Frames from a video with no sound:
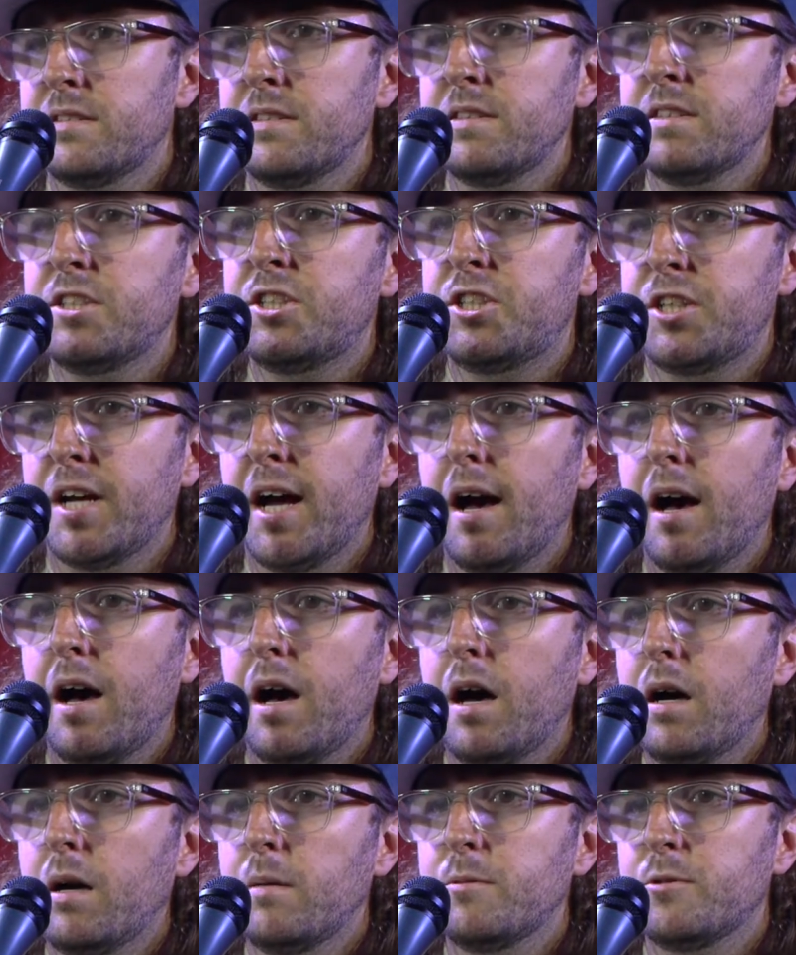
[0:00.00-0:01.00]
Then the
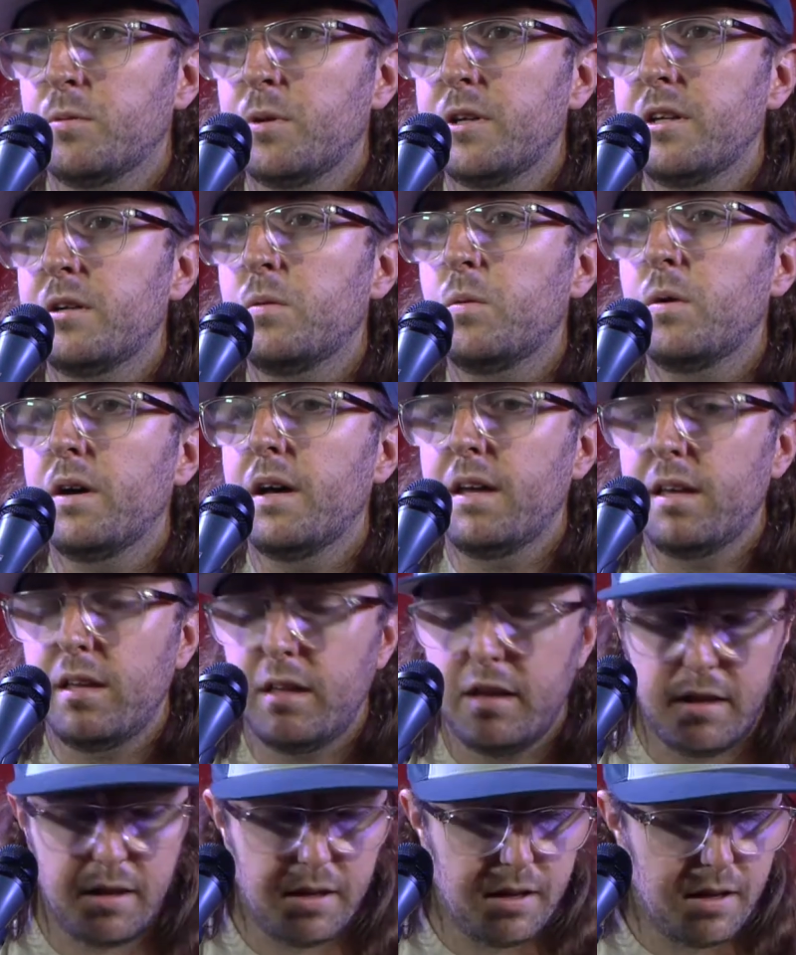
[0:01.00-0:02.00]
jobs went away,
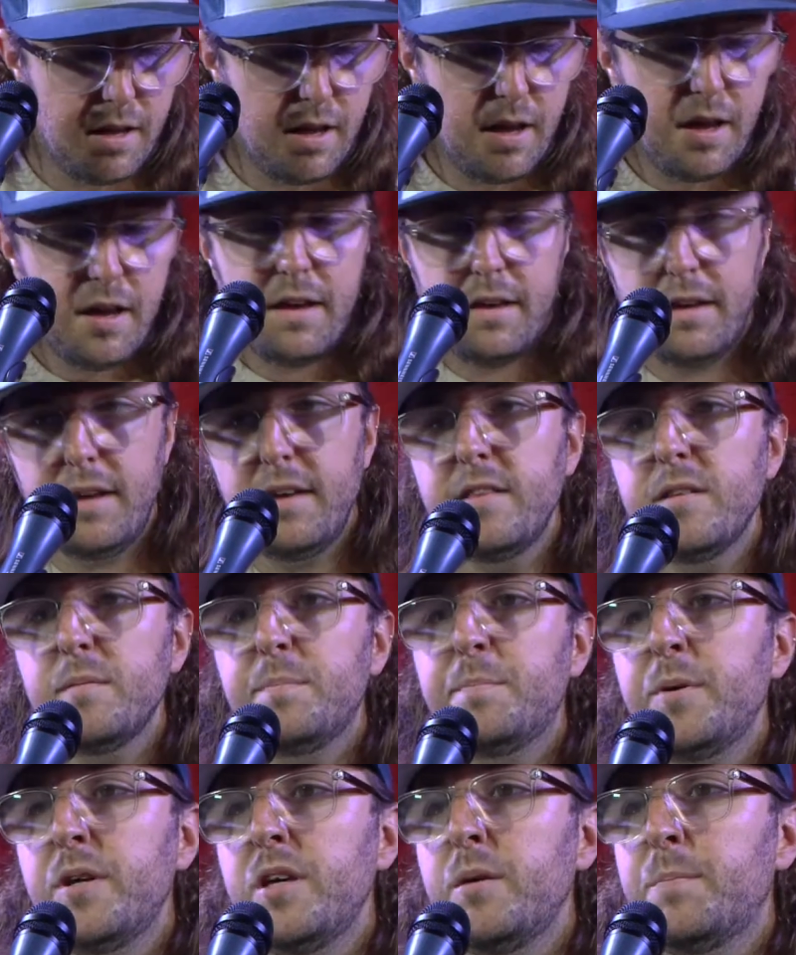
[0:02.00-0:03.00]
and the
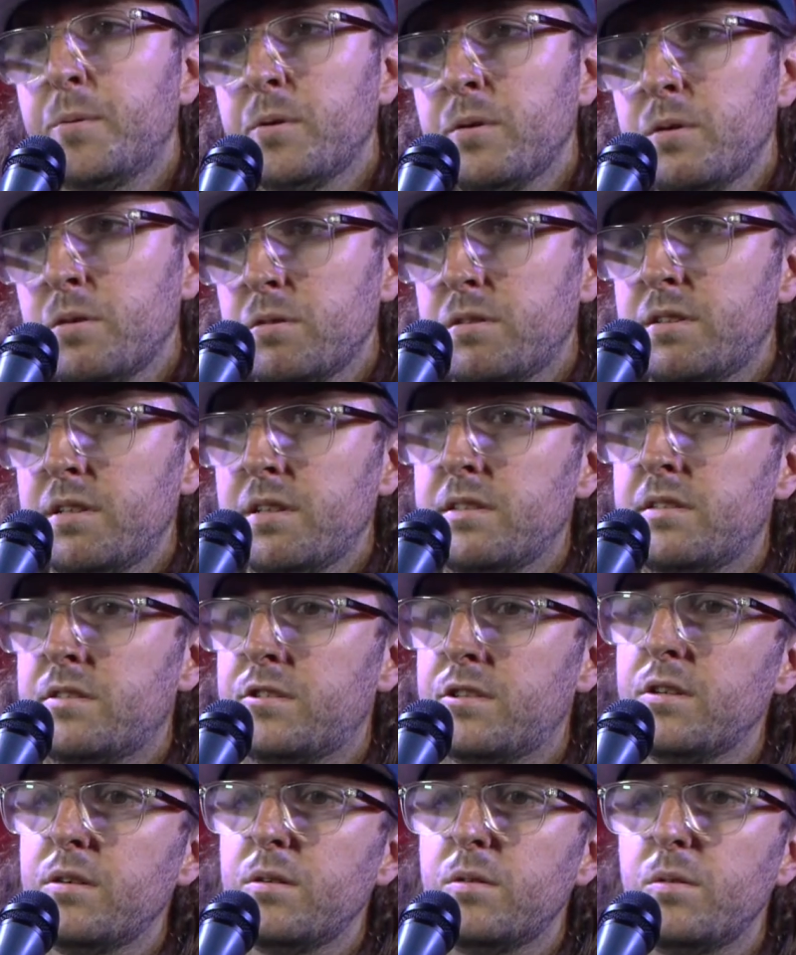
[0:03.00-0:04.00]
people did
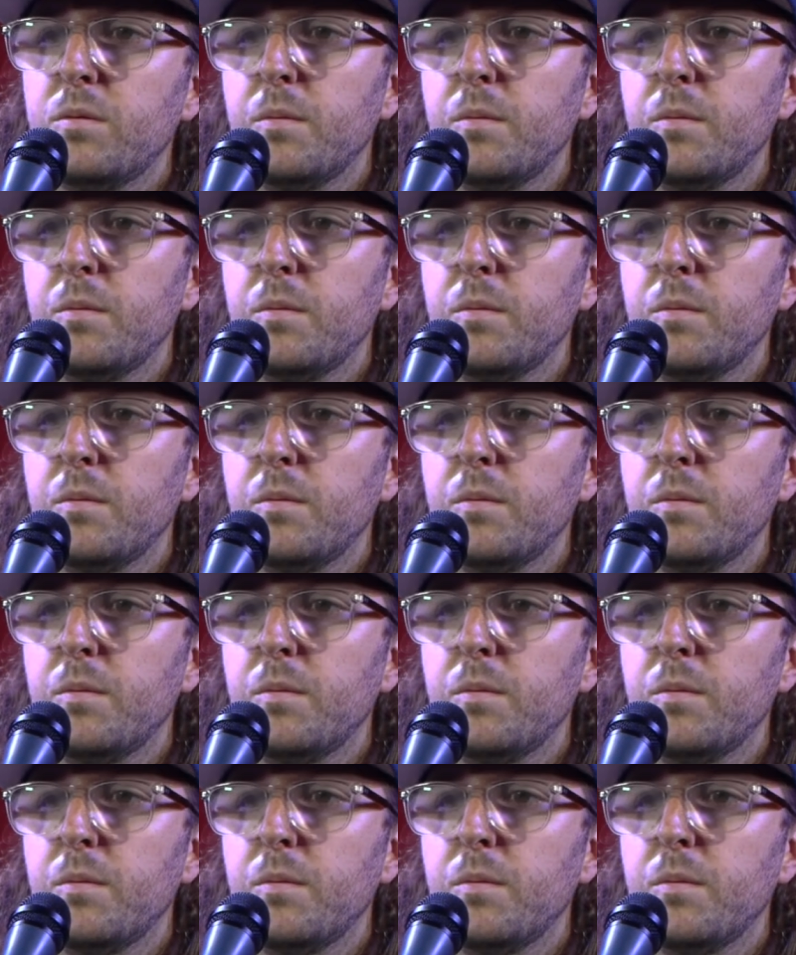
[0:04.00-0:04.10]
too.